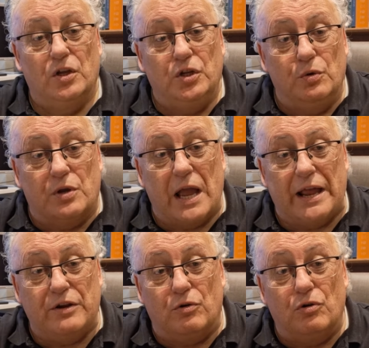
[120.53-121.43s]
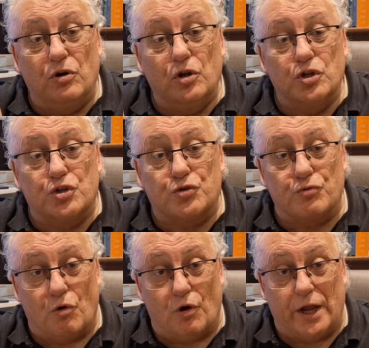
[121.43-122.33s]
You cannot
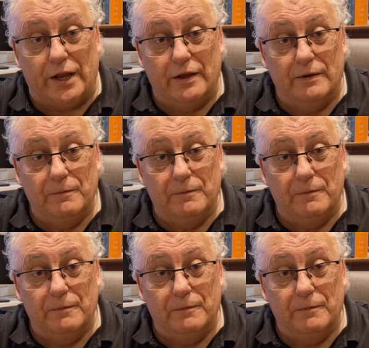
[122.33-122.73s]
try.